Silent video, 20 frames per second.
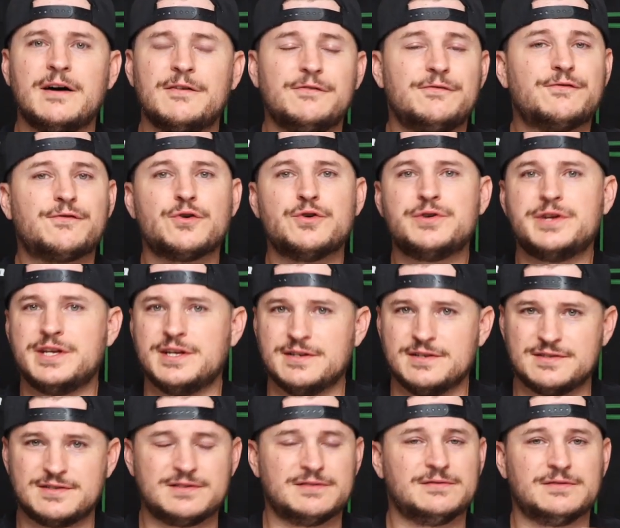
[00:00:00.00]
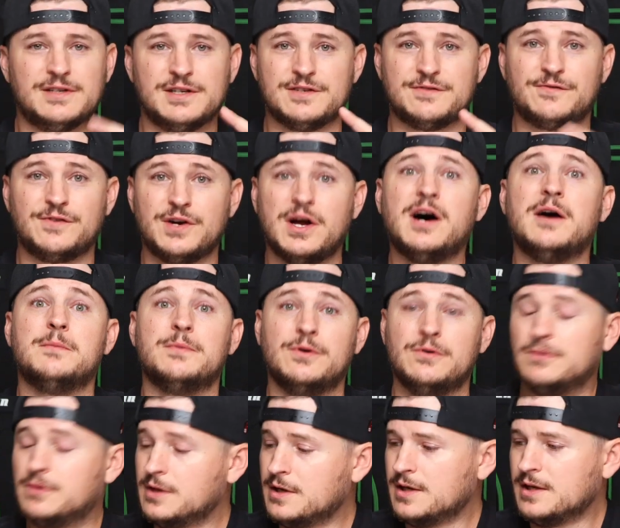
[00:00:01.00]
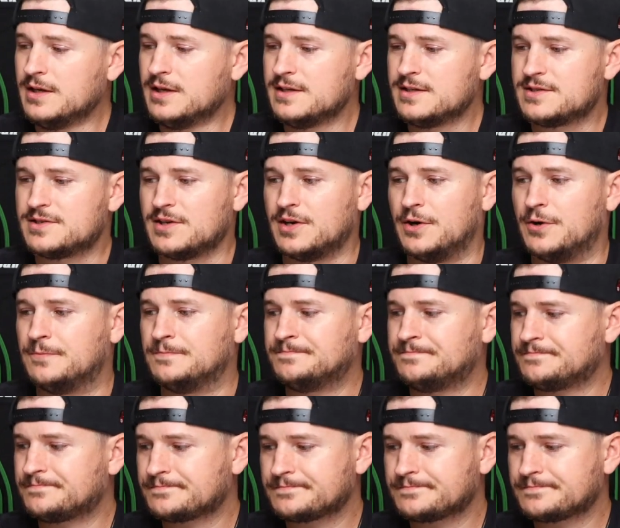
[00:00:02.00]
fruity is phenomenal. So